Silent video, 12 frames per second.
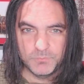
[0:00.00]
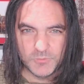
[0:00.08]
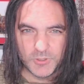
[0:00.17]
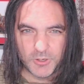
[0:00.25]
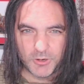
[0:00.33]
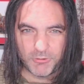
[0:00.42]

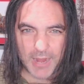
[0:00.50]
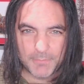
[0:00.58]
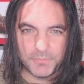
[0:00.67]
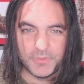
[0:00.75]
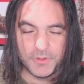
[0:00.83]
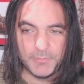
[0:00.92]
grab
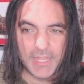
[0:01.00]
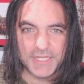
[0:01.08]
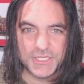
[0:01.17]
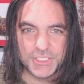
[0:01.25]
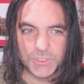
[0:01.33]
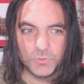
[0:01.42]
them and
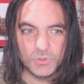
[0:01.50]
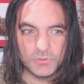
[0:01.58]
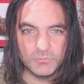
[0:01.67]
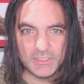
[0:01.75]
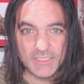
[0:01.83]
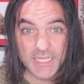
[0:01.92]
show them
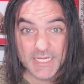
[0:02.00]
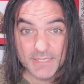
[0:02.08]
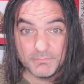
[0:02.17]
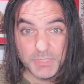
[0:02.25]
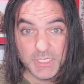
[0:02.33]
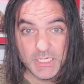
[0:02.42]
that they can
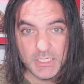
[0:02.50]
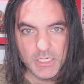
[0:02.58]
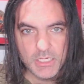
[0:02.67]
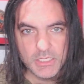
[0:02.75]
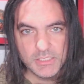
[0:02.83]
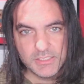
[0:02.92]
be
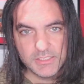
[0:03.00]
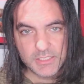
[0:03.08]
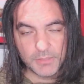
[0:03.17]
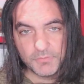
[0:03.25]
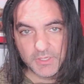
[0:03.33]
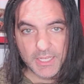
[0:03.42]

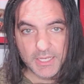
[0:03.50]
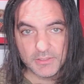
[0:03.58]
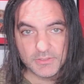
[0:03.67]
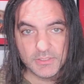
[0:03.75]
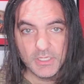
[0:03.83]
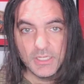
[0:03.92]
something else.